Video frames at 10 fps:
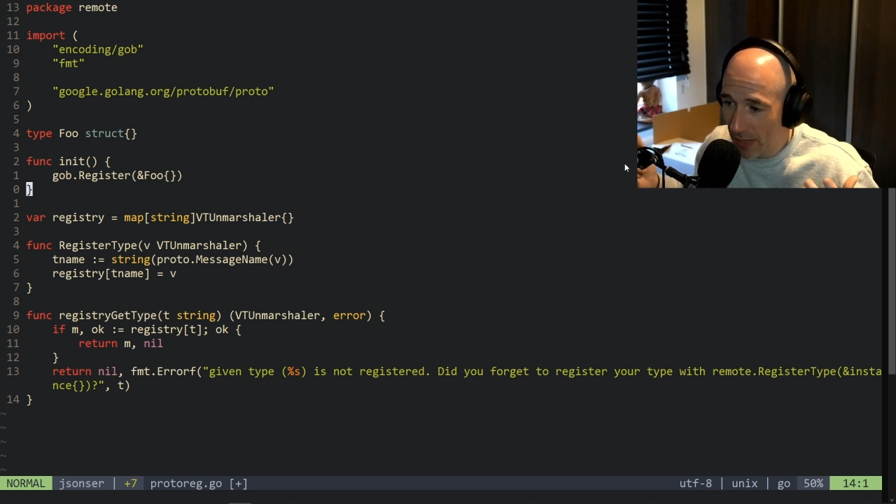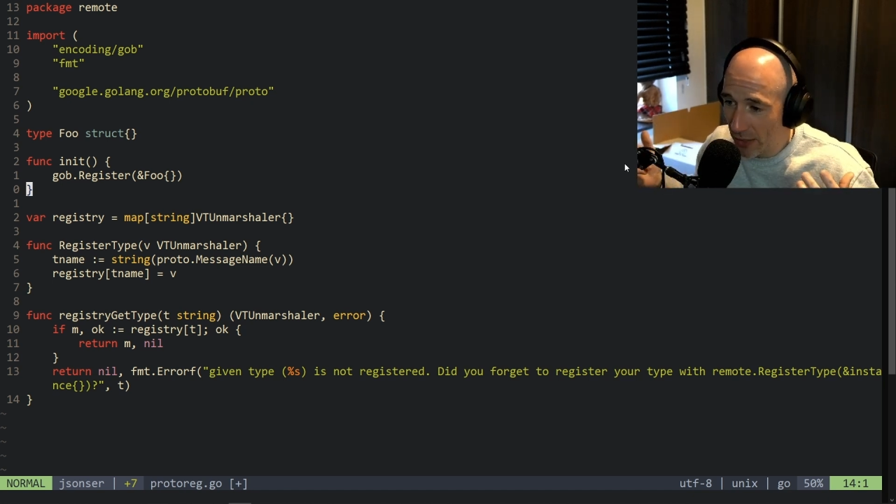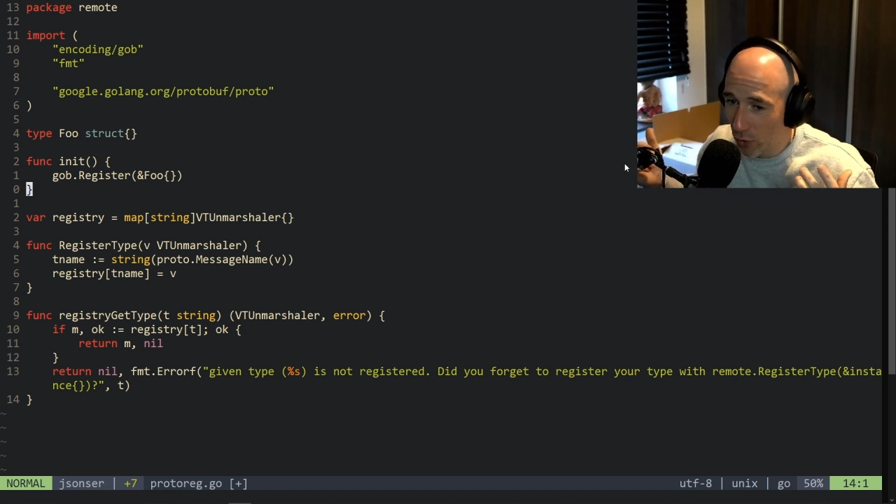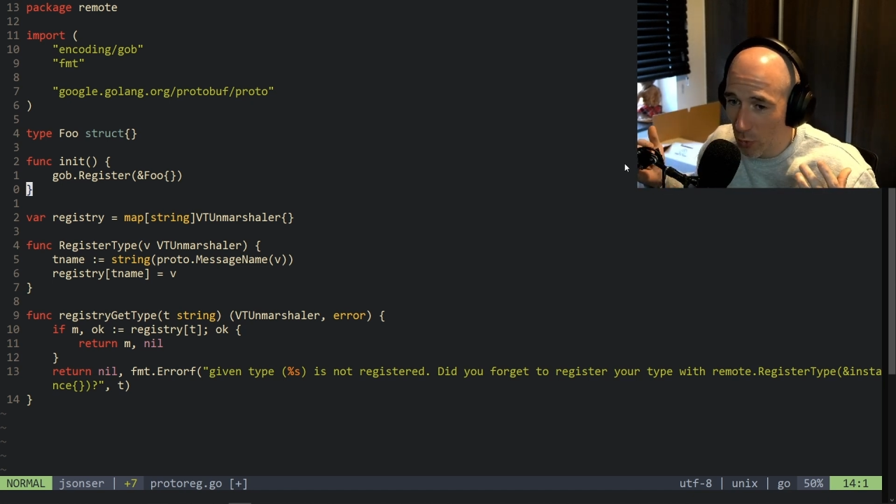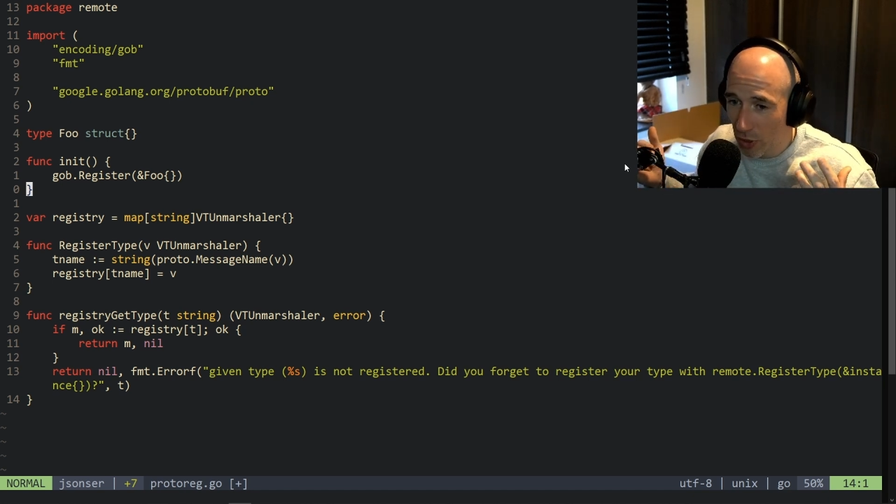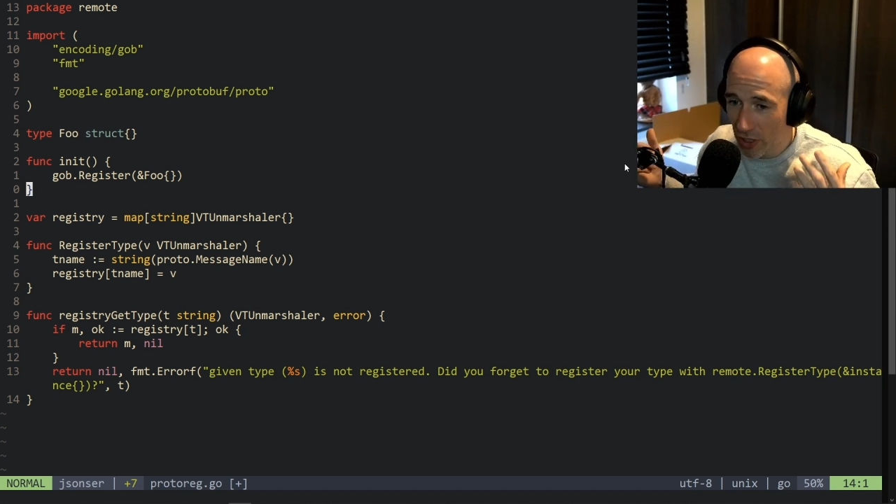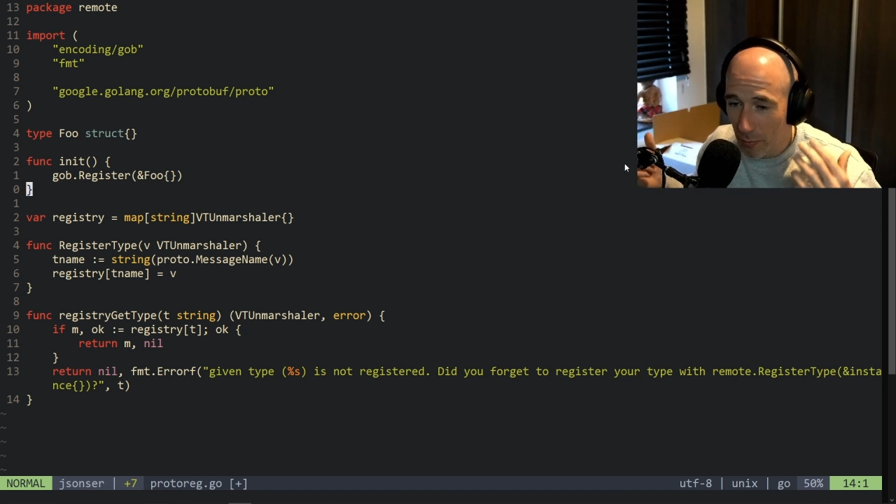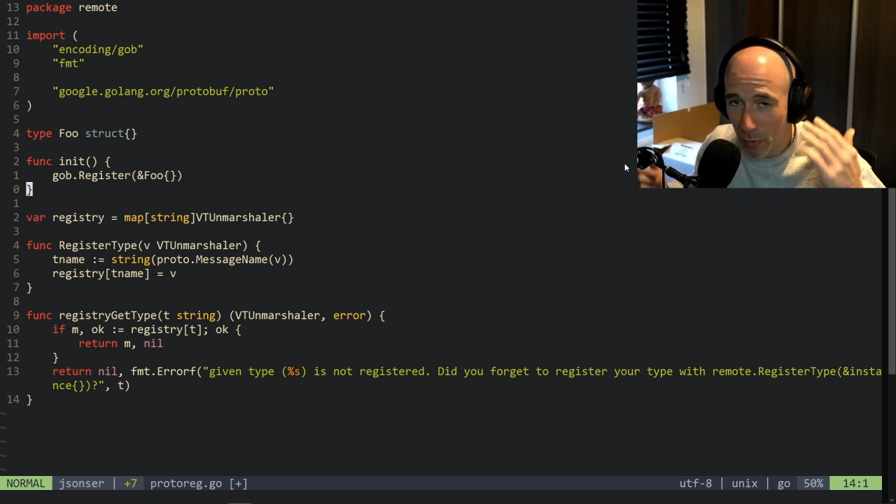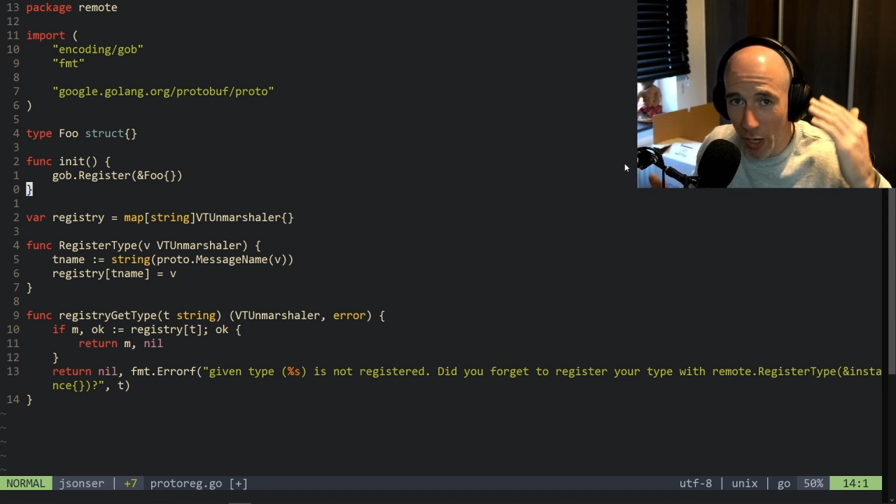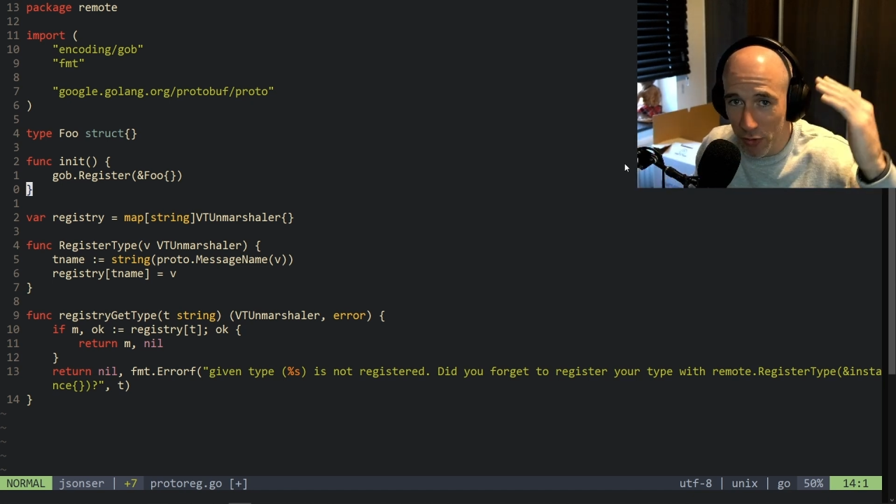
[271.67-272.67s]
I don't want to
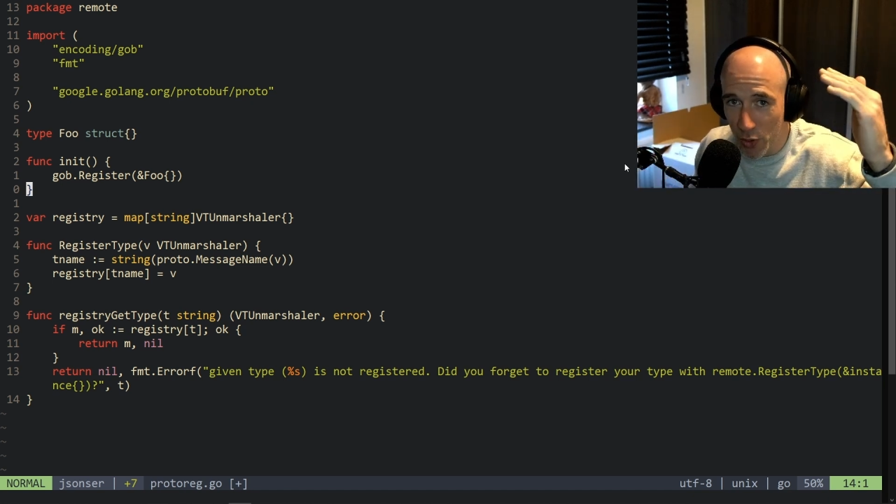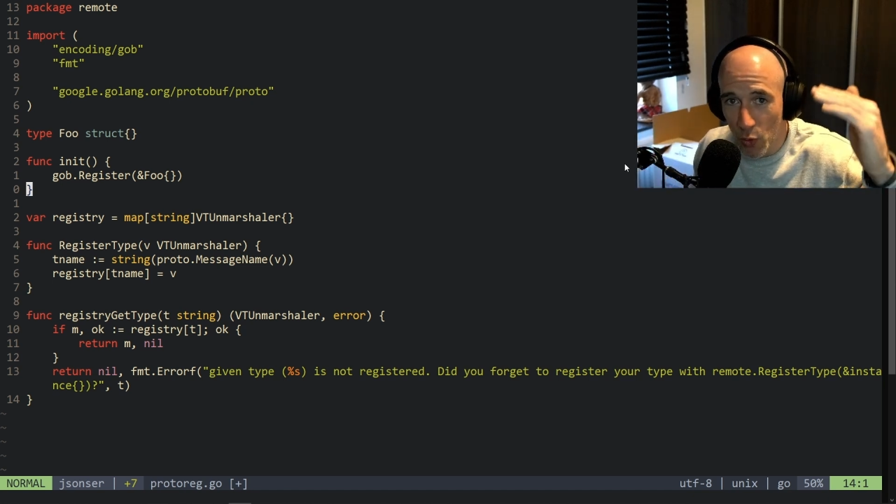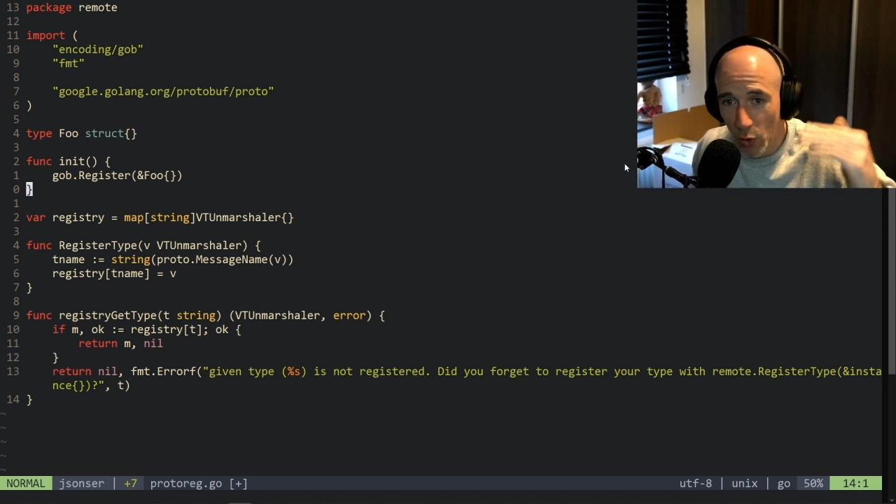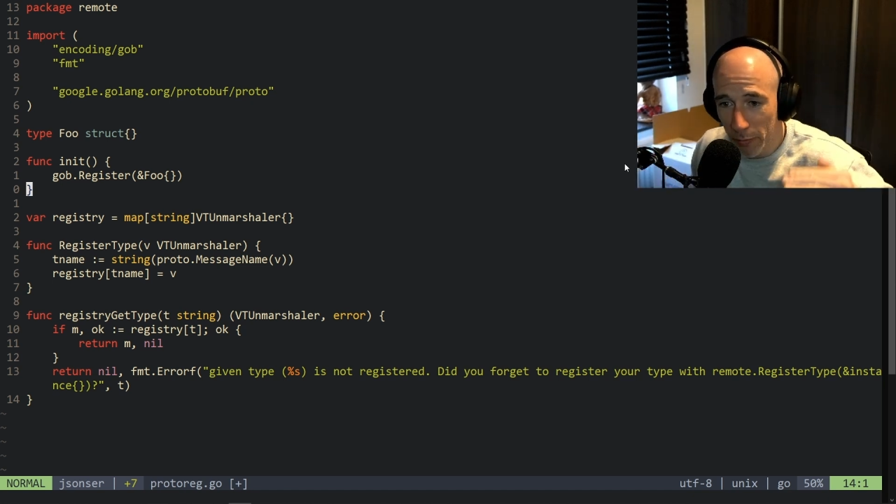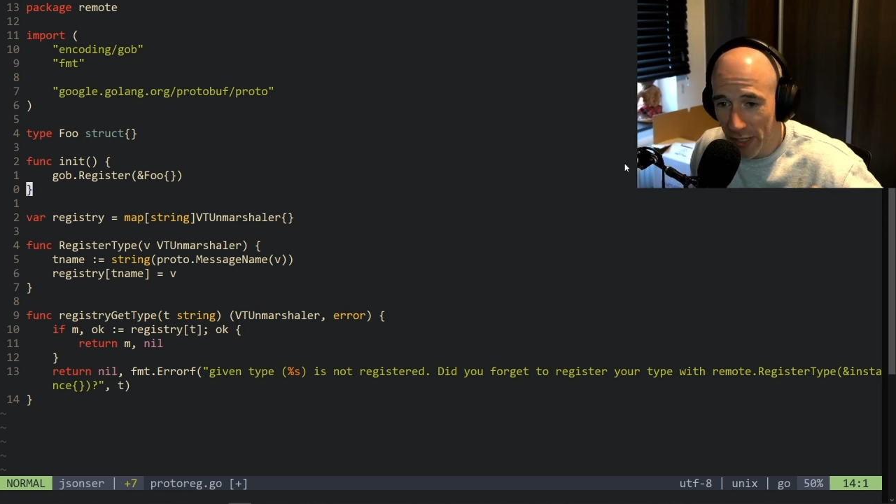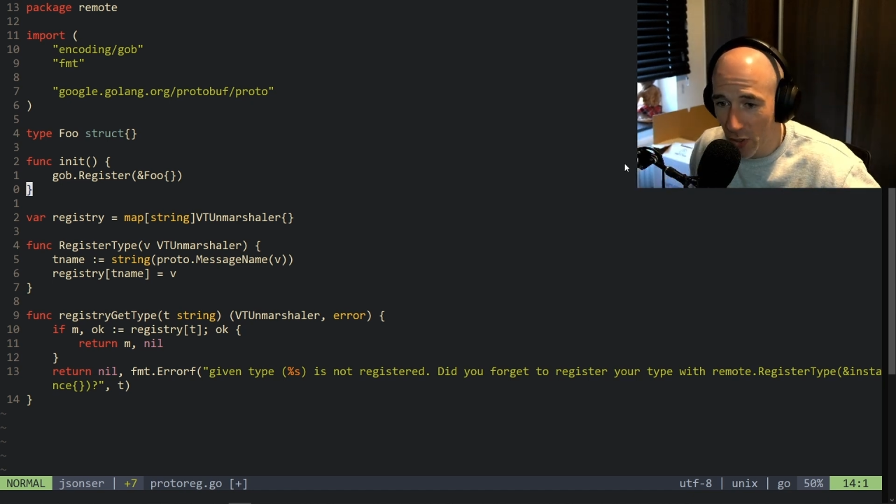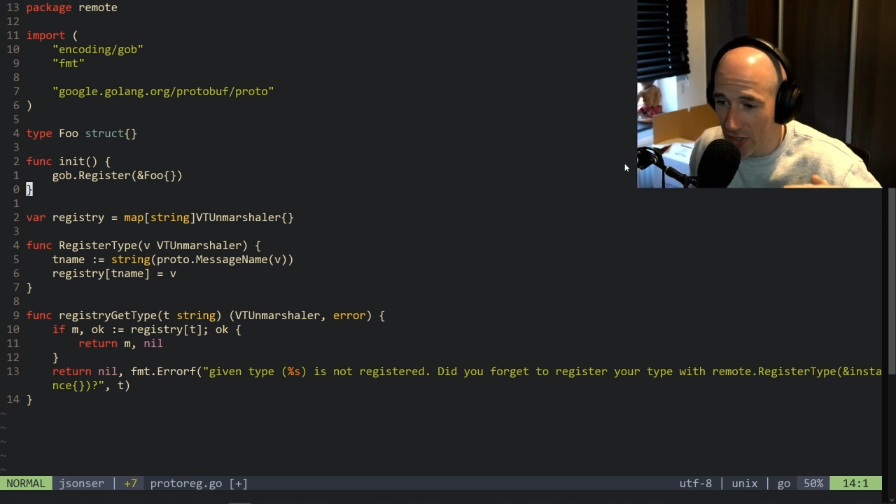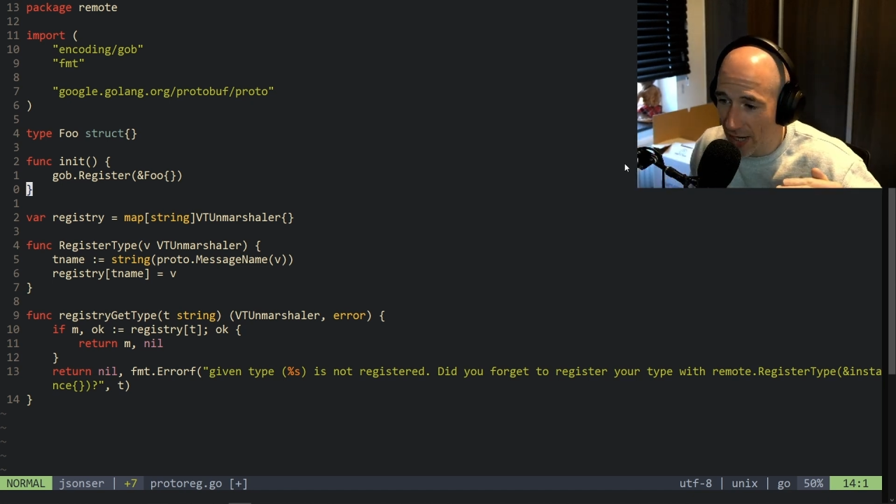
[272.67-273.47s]
browse Google because